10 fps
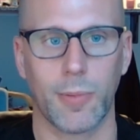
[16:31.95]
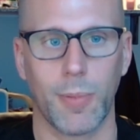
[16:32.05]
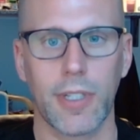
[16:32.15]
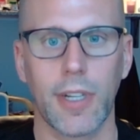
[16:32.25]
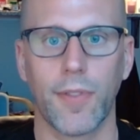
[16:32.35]

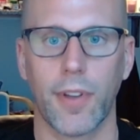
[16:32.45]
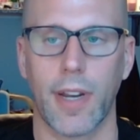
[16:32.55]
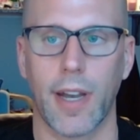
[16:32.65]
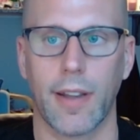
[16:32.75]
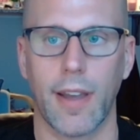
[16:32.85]
especially if they're
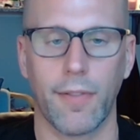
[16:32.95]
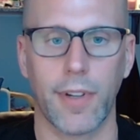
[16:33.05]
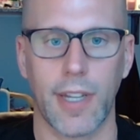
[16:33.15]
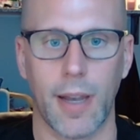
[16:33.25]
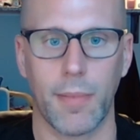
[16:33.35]
not
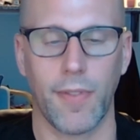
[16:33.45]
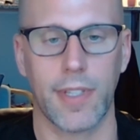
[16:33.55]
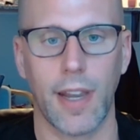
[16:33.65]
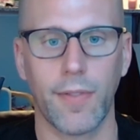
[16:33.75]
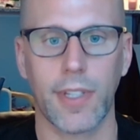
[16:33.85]
every time, if
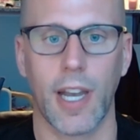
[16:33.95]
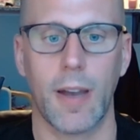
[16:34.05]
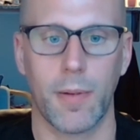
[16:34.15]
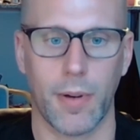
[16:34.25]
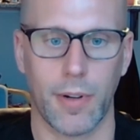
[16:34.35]
it's every
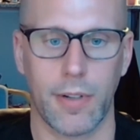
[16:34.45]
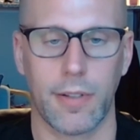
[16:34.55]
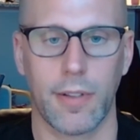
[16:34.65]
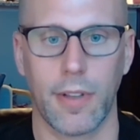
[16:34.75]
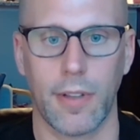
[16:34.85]
time, you want to just